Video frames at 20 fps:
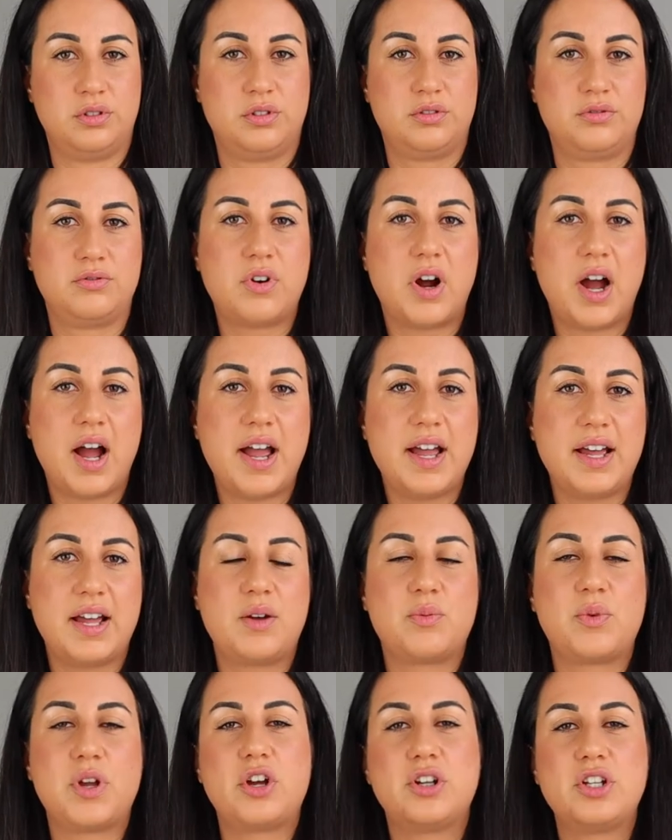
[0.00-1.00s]
right?
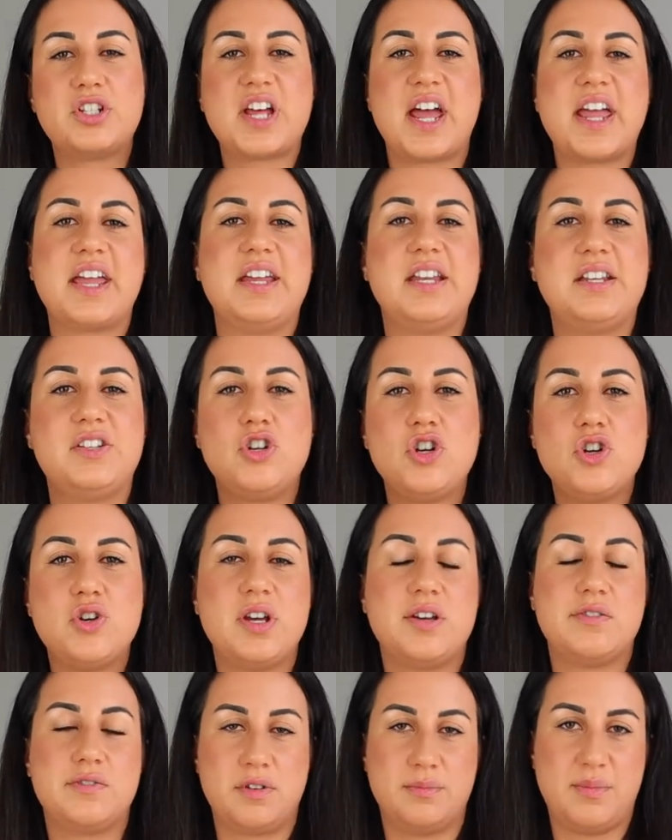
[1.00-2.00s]
And we only take in new
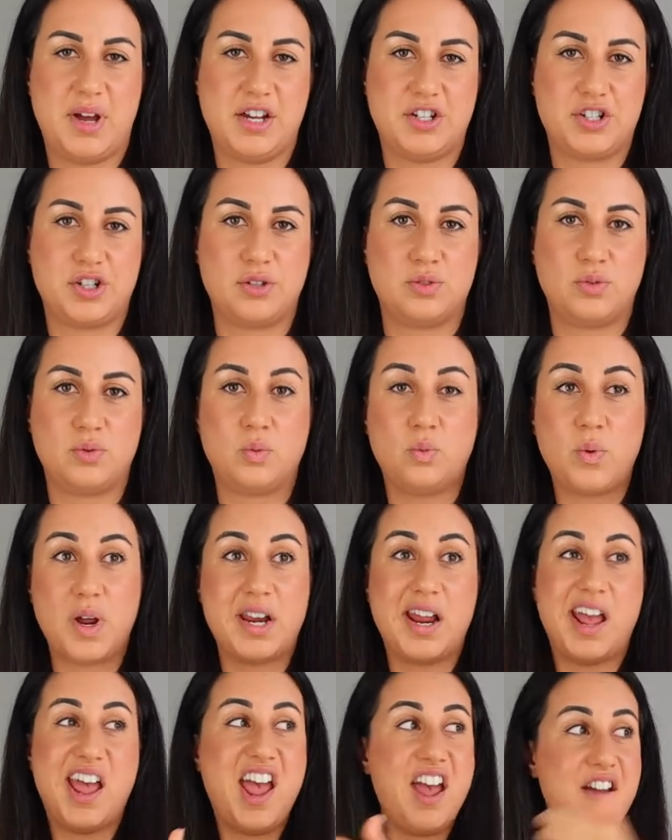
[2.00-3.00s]
information.
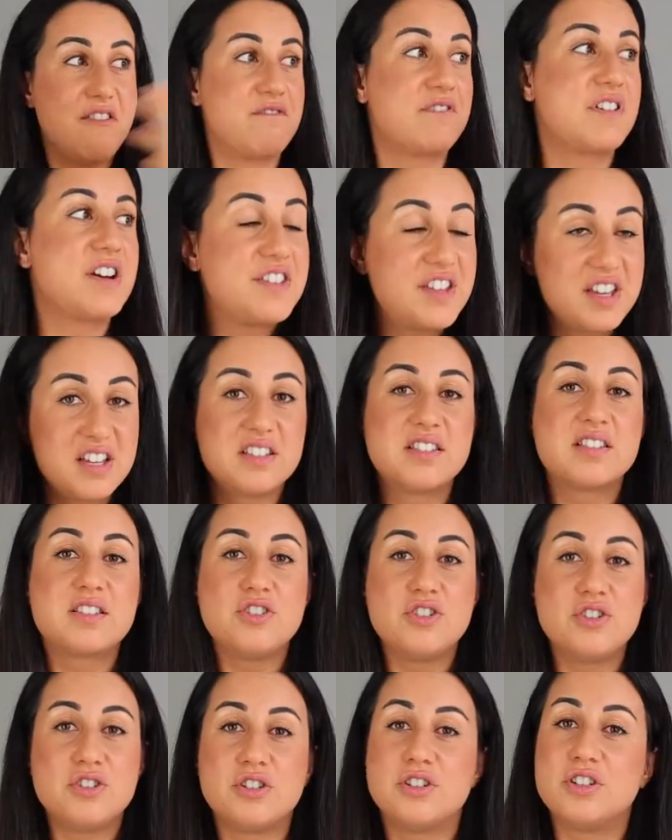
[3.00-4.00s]
When everything is
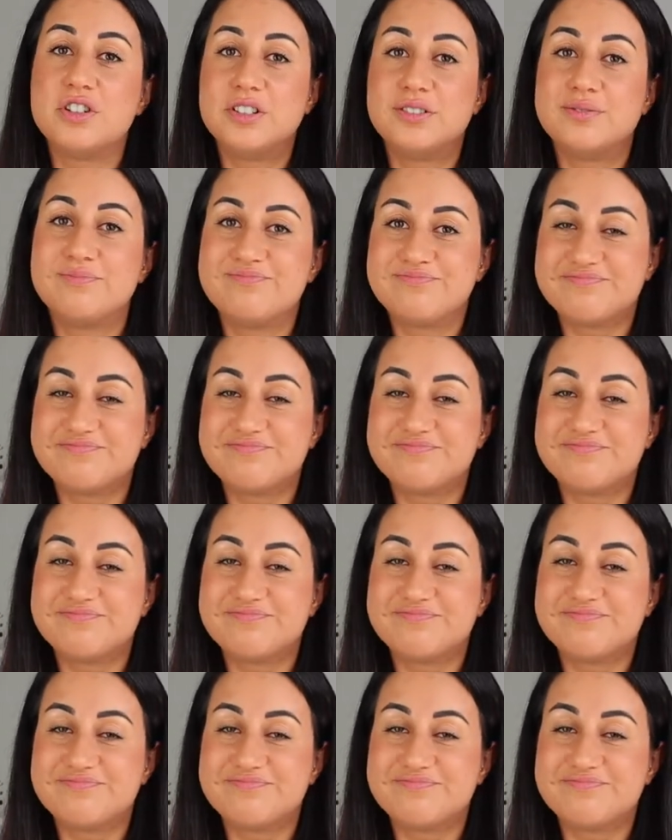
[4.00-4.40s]
new,